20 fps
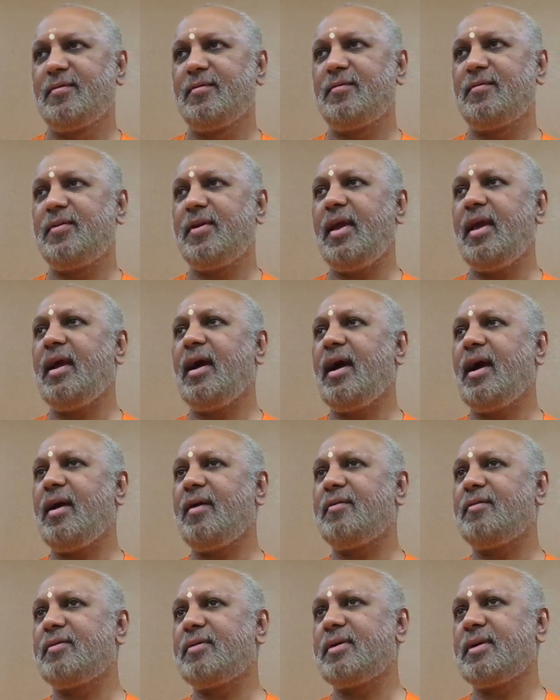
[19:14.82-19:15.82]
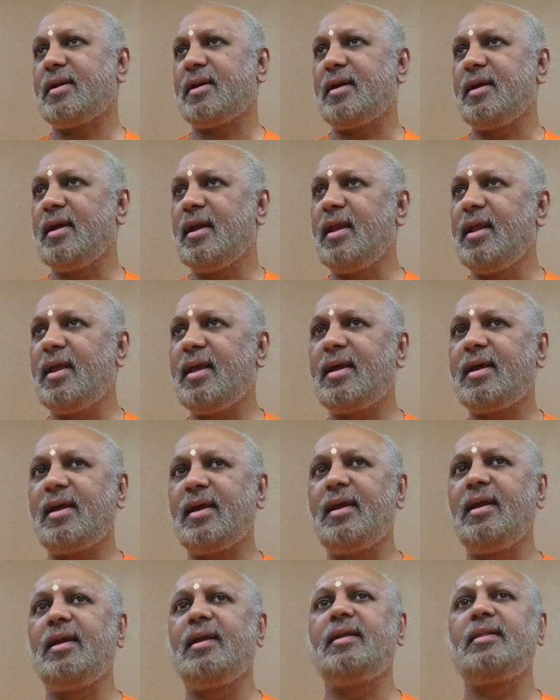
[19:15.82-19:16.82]
We have really
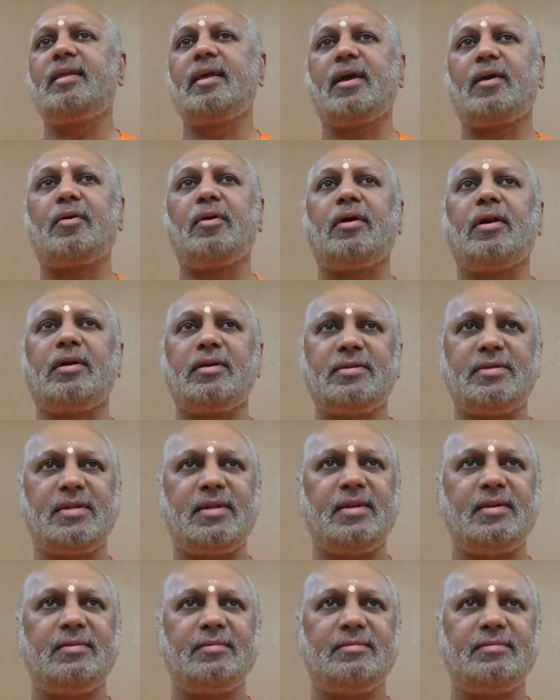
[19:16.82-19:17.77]
killed the ecology.